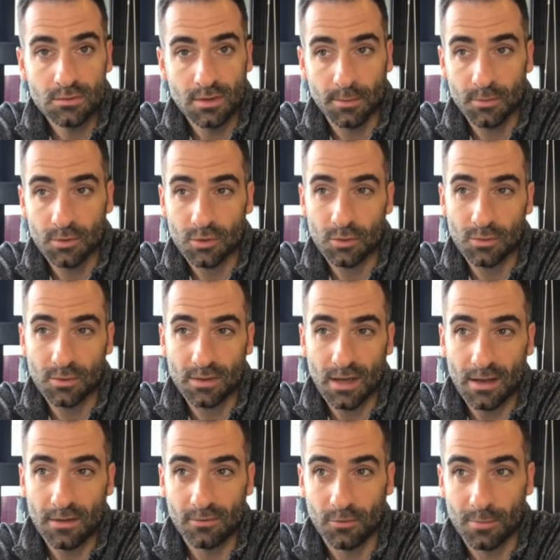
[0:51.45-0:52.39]
I've been doing
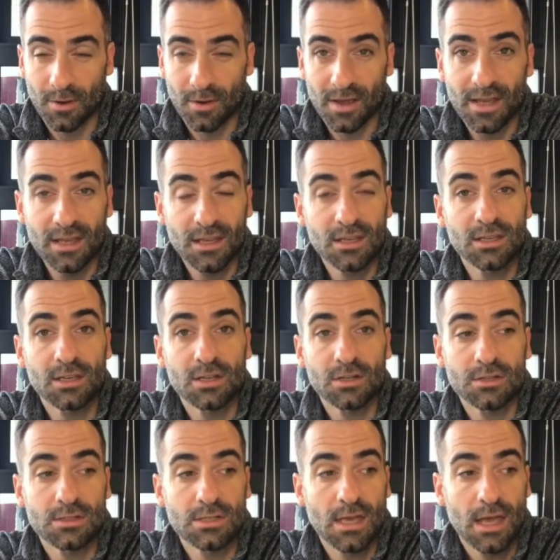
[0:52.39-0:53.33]
that for about eight
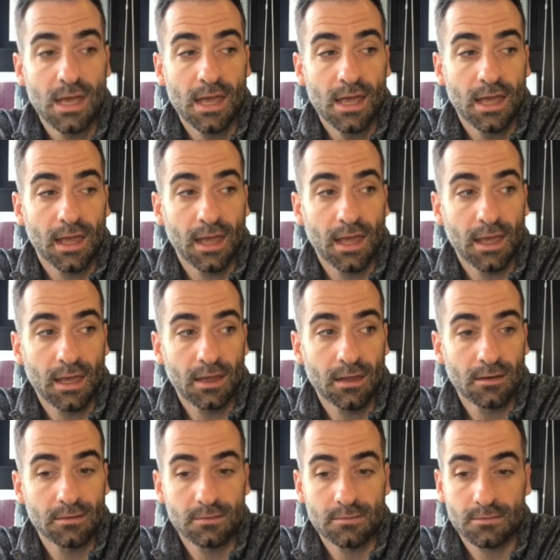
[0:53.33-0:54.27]
years
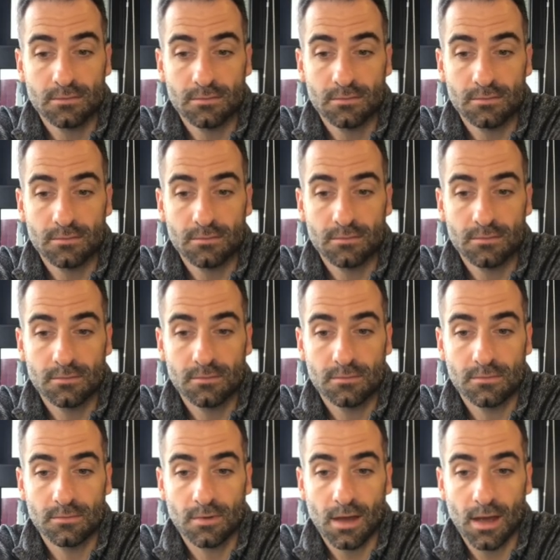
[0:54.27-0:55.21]
and
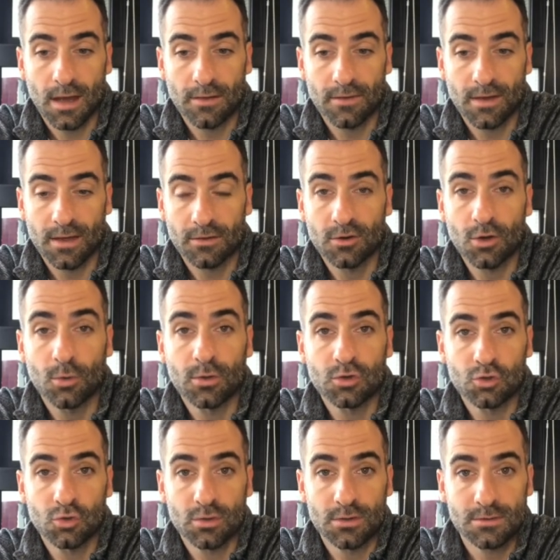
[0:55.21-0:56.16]
I've had no
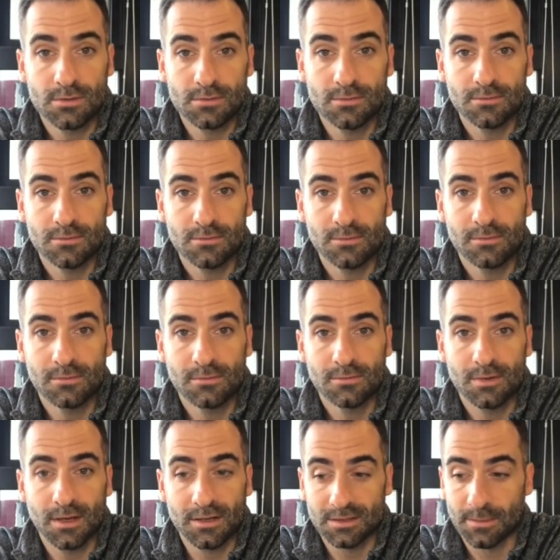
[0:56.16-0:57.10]
injuries
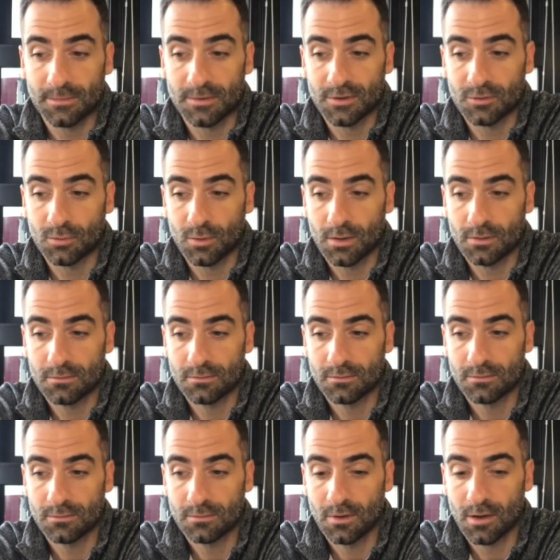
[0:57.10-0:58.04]
except this one
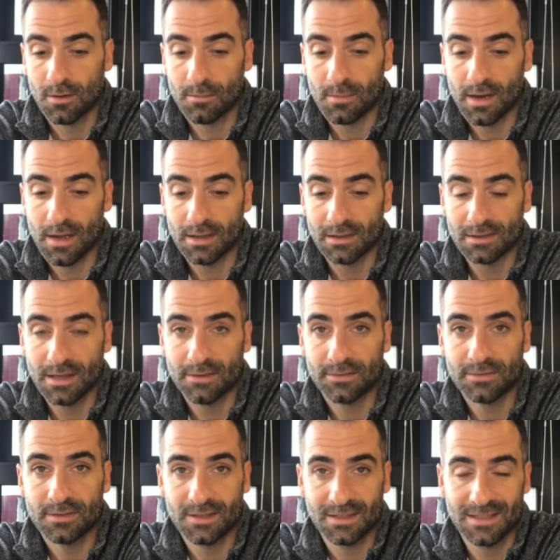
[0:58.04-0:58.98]
on my
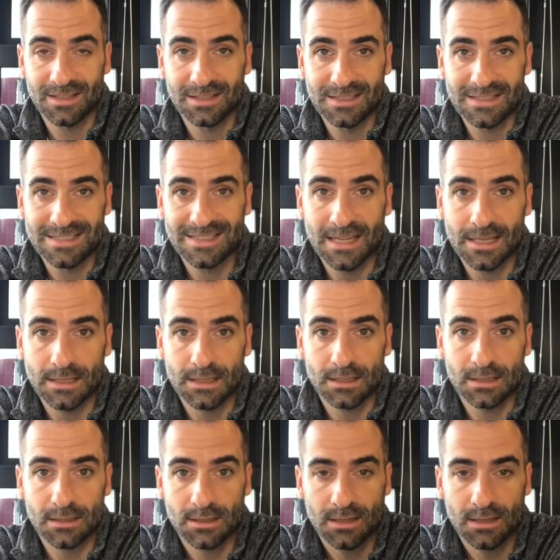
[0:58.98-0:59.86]
left Achilles tendon.